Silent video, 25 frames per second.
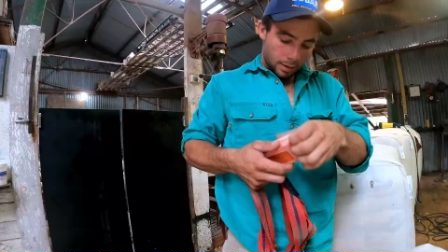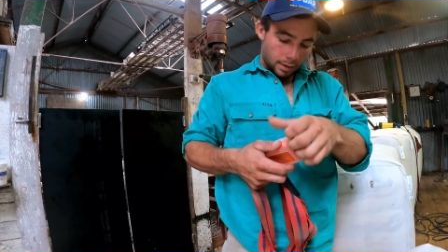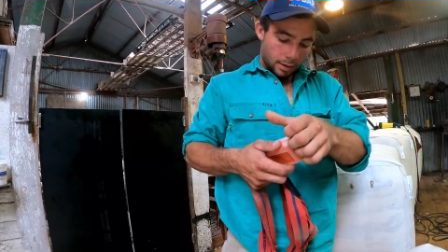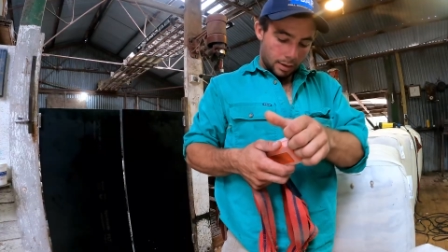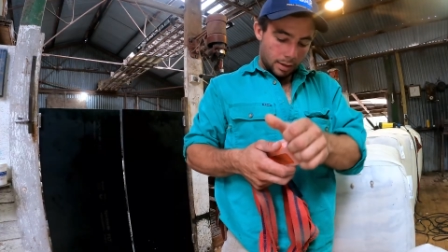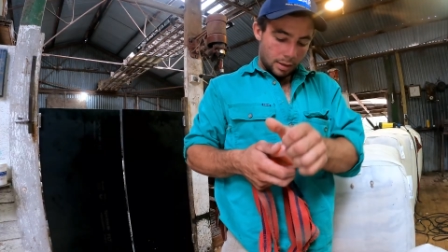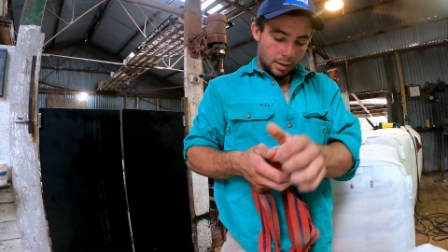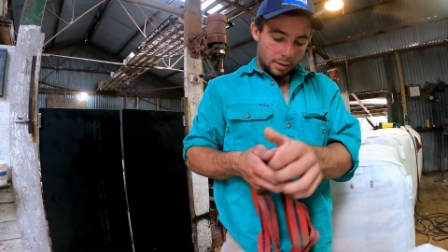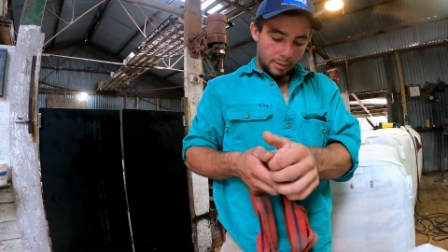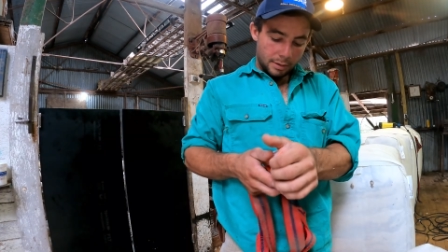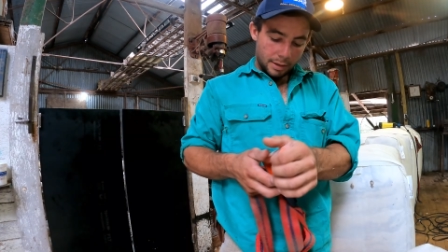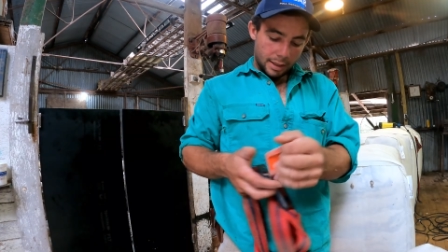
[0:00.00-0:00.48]

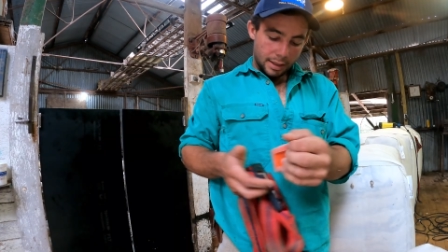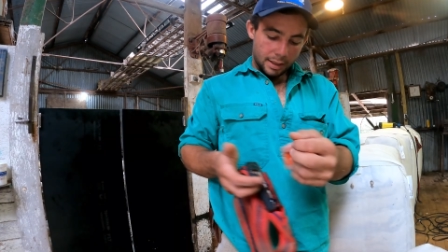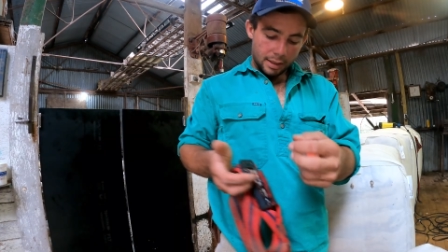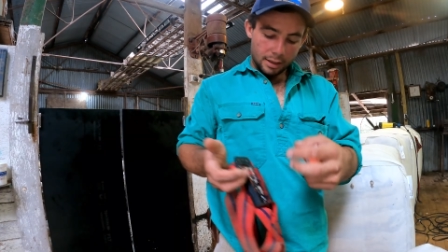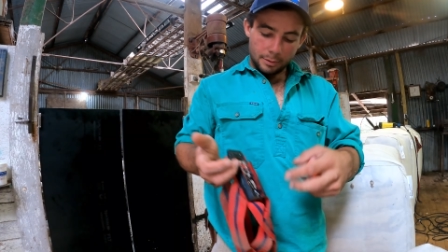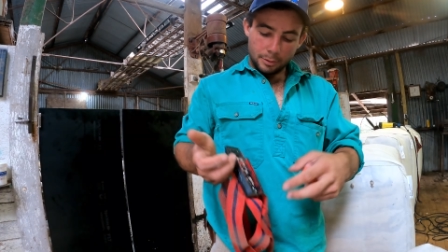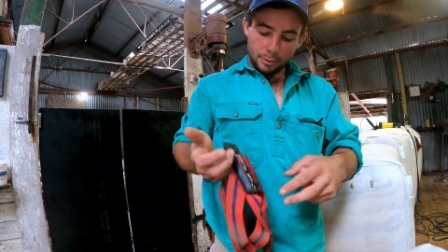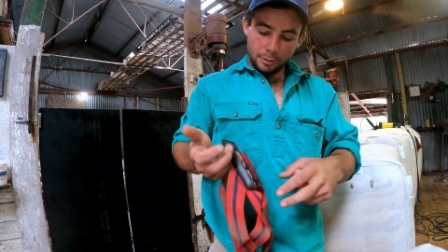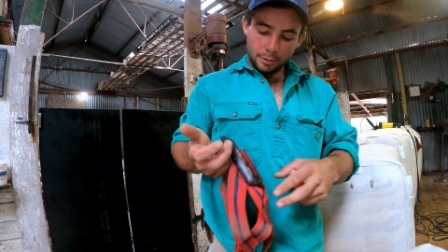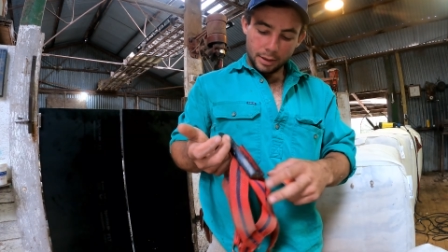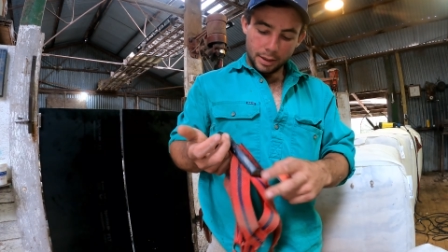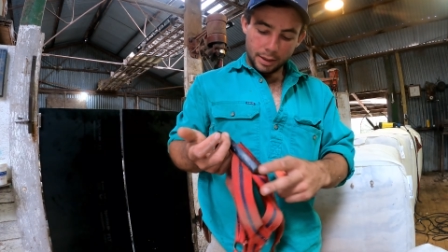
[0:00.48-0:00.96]
So I'm just going
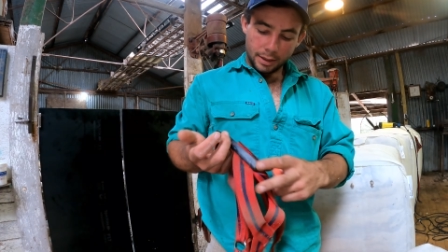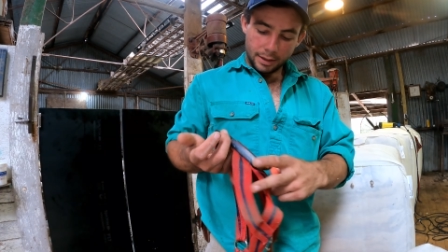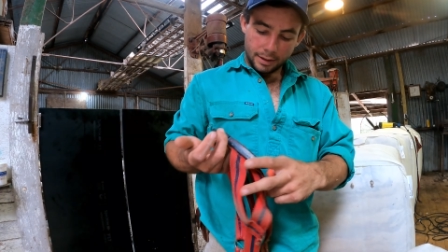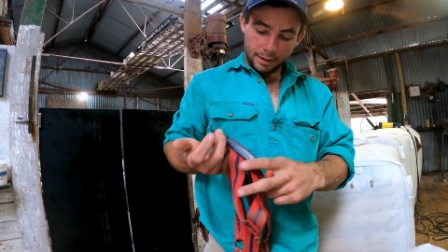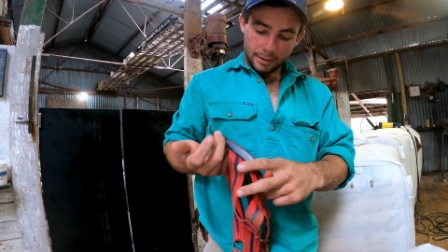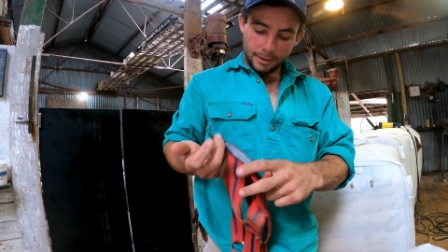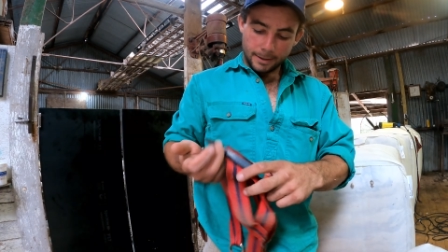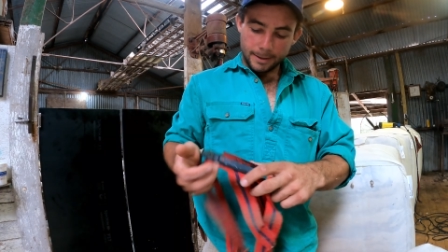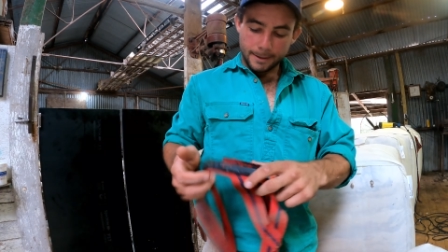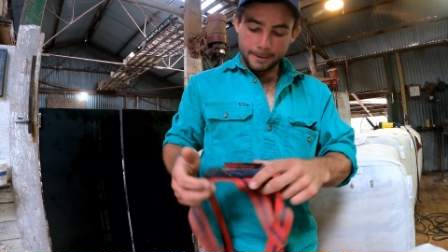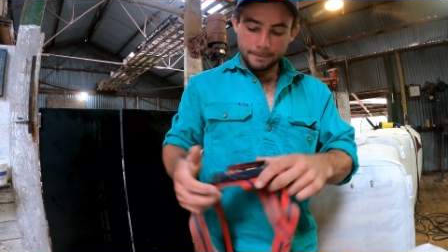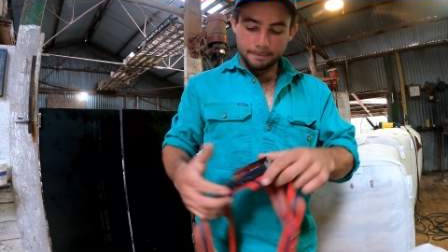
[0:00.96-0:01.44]
to put
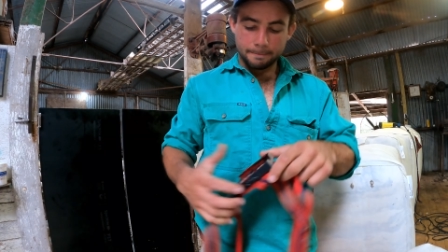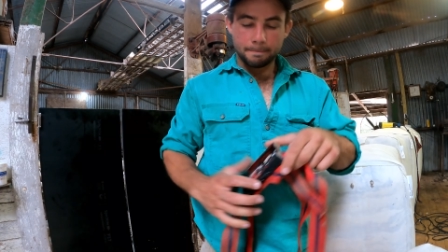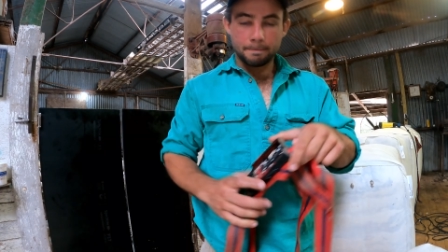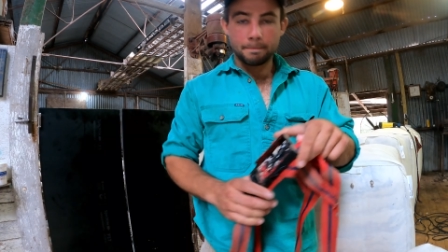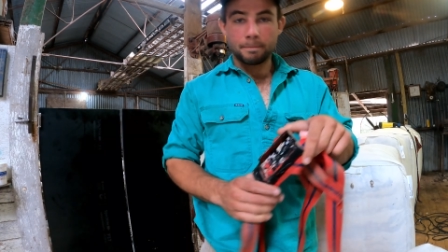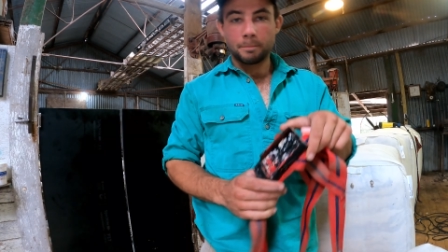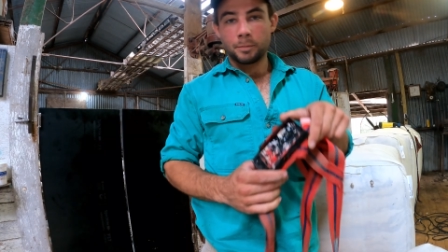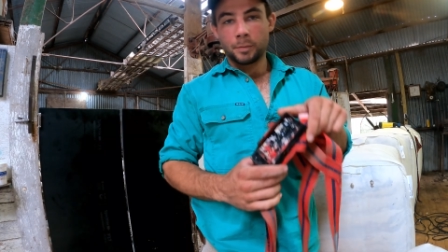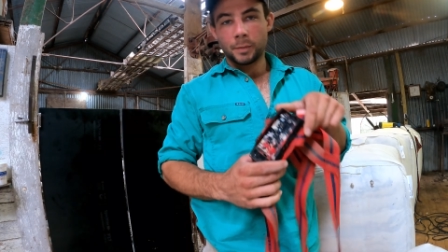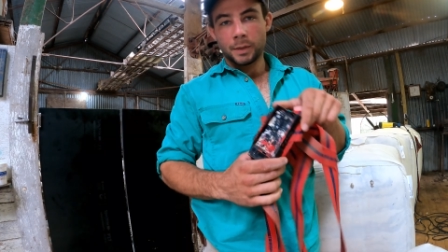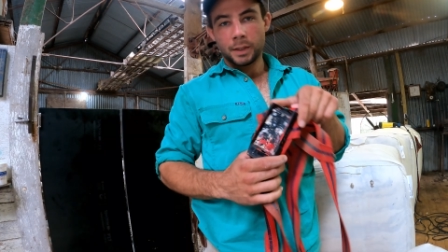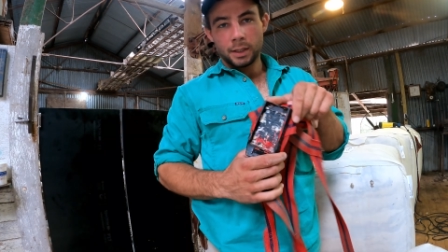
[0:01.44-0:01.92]
this
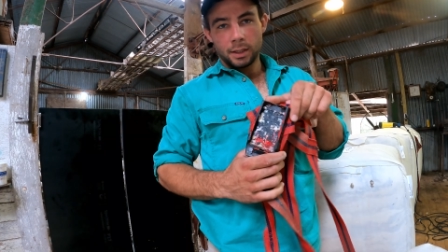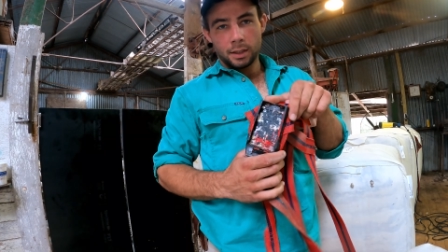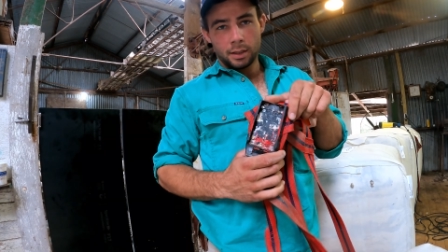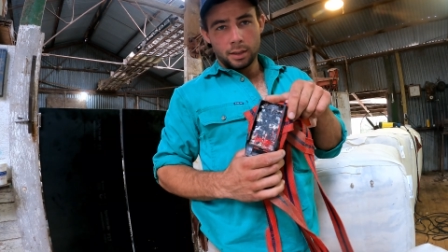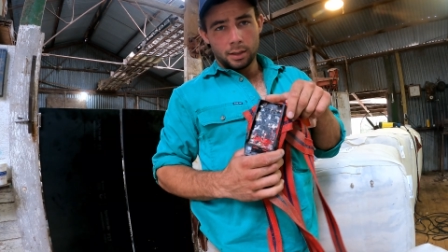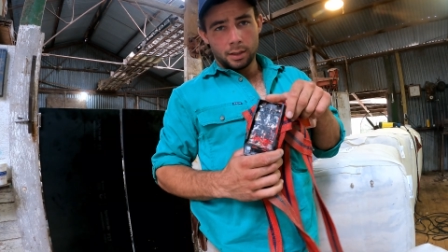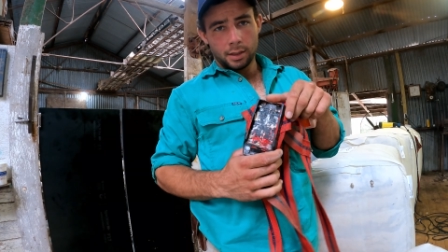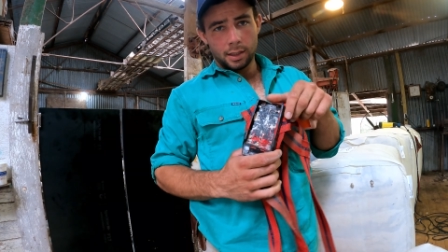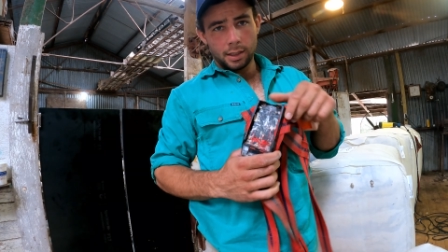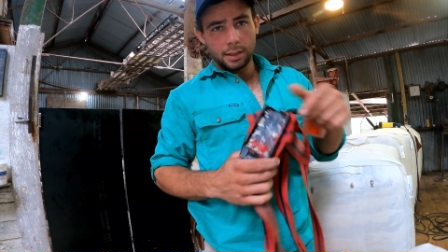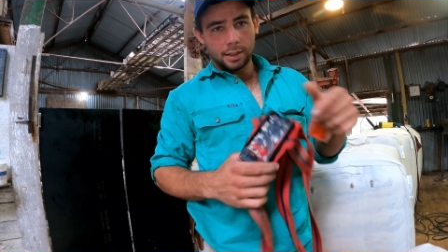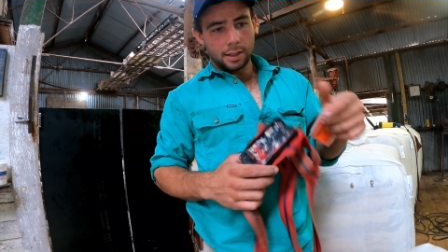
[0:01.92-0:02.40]

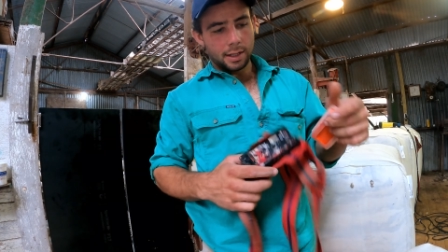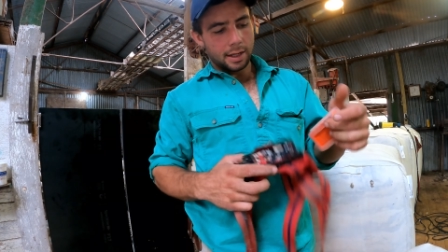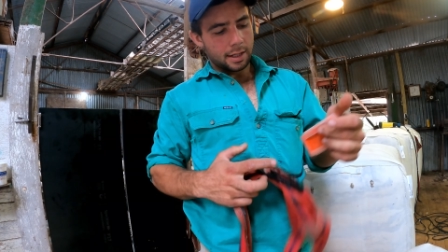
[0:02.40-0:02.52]
this